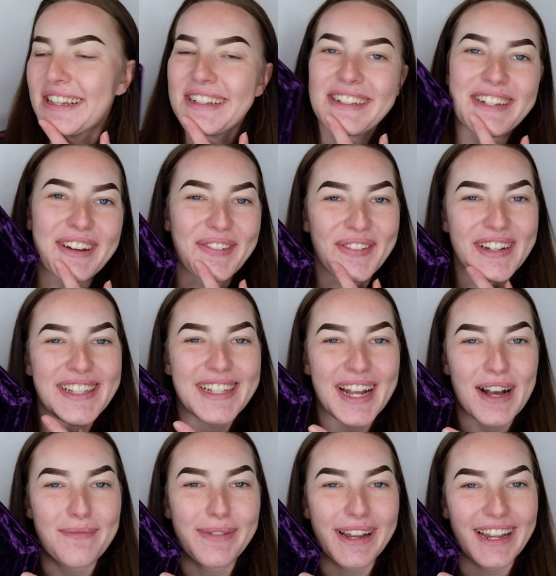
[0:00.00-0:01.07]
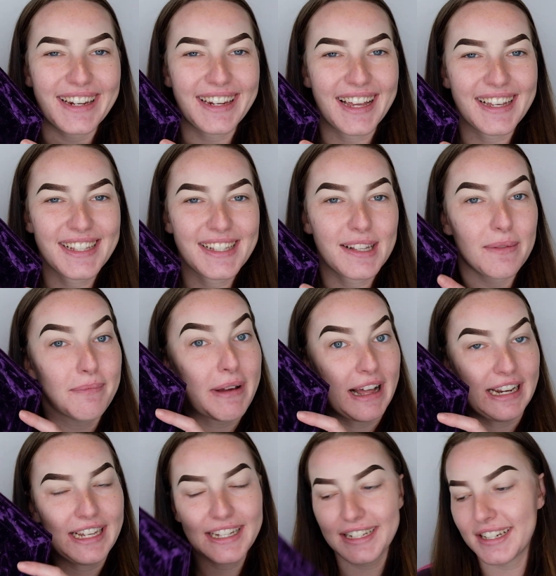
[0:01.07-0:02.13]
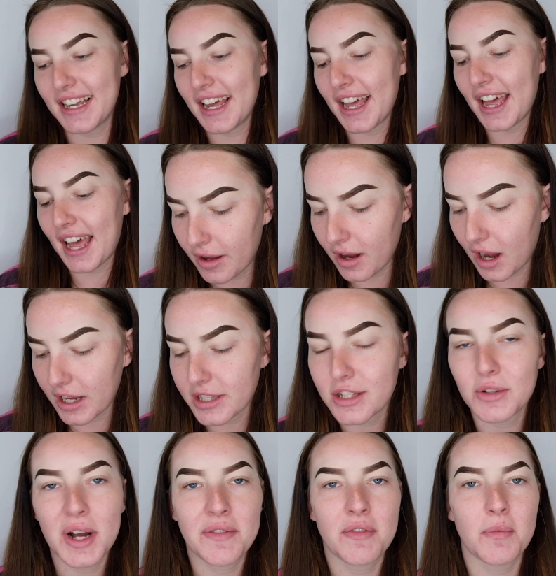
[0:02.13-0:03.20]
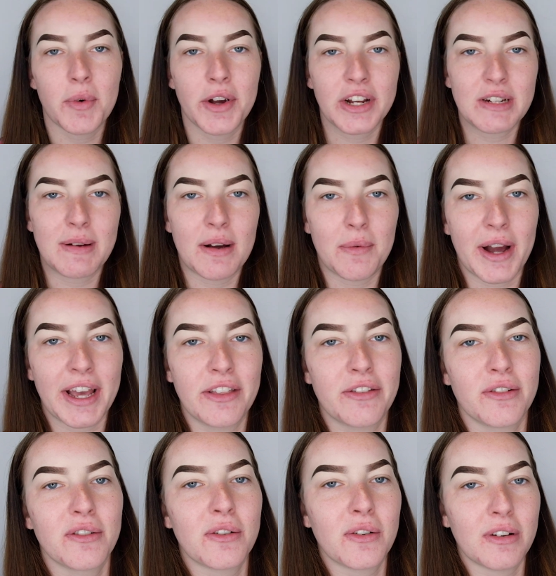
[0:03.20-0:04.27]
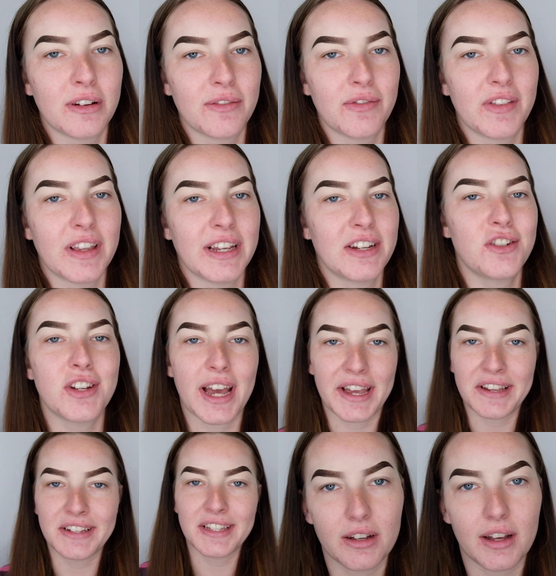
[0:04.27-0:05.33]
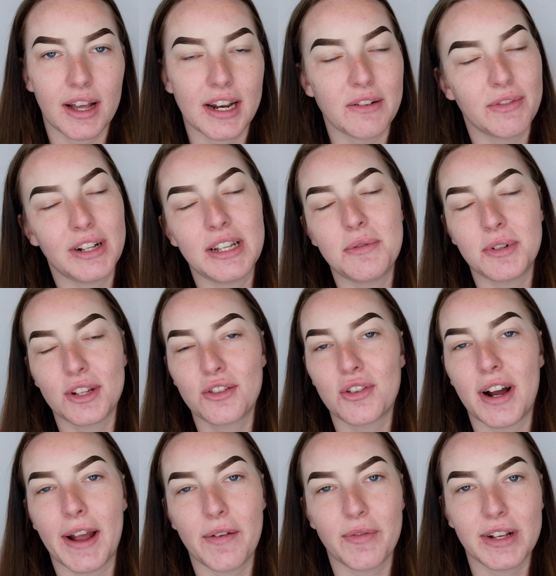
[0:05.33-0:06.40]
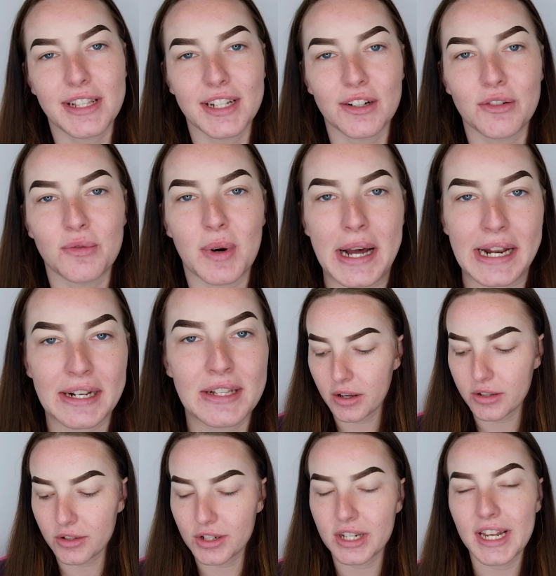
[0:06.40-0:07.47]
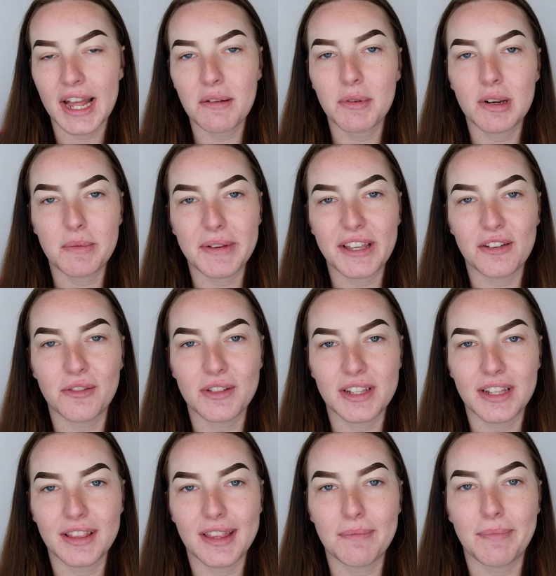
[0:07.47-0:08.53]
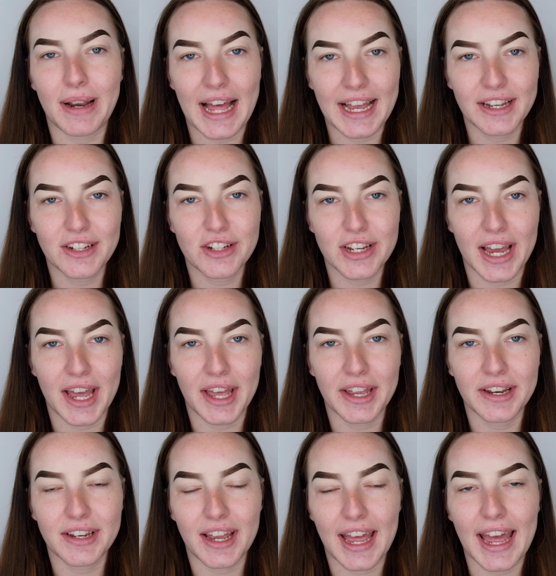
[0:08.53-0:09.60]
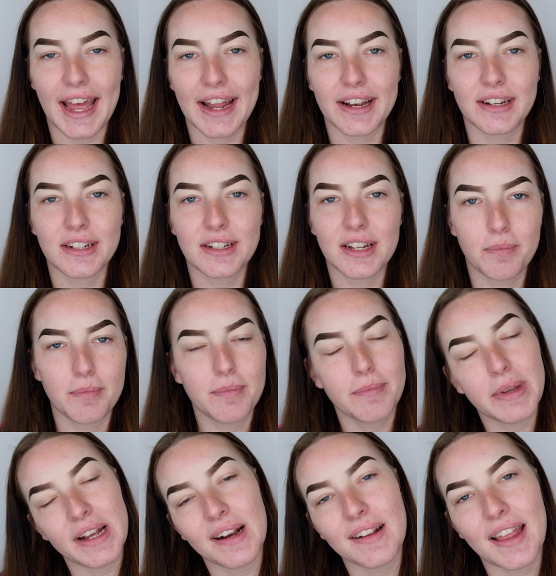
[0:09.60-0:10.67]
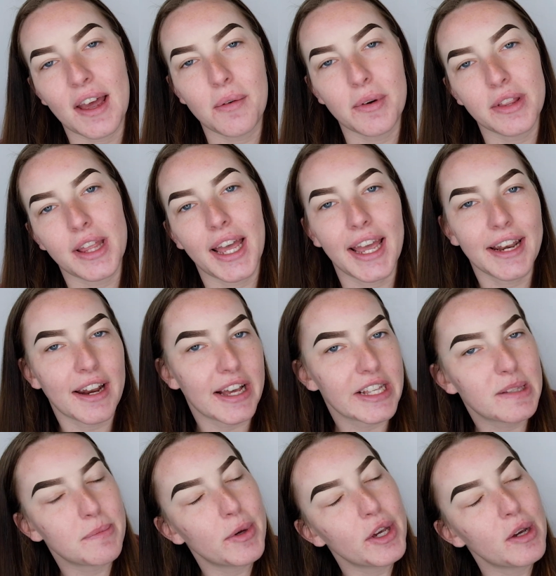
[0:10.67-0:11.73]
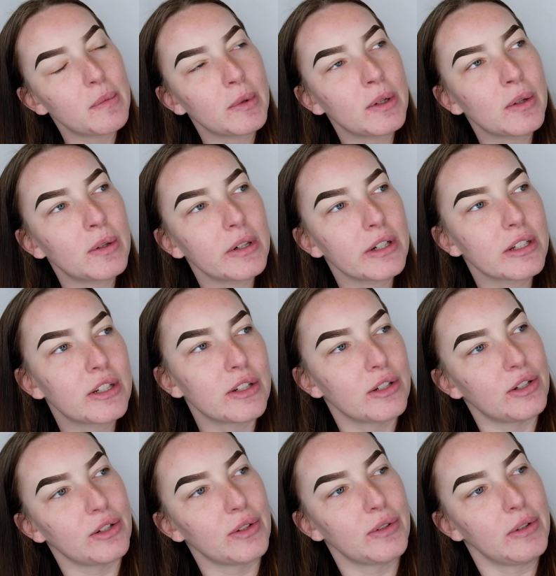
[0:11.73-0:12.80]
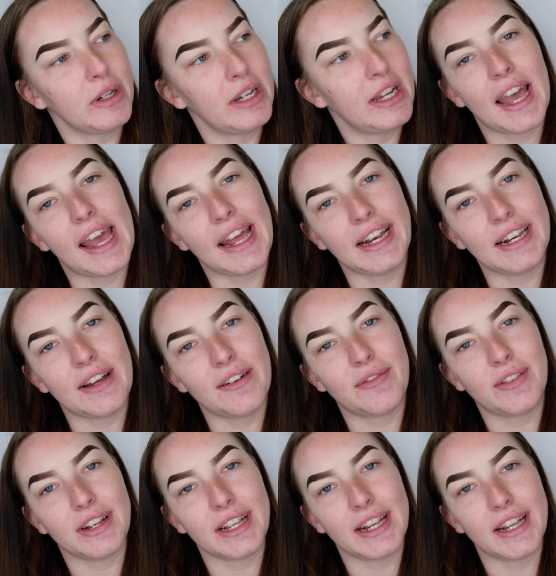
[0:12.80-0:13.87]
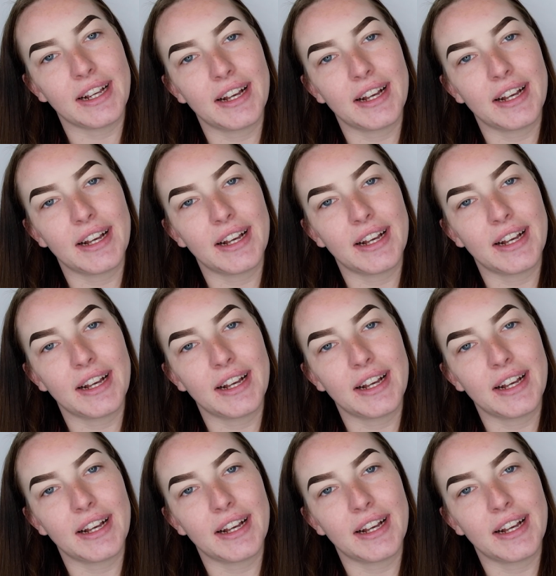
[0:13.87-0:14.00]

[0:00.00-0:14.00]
Jeffree Star Bloodlust palette. I still haven't worked my way through all of these shades and I really want to try every single one. So today I'm going to be using the black shade and pairing that with a nice purple to do a lovely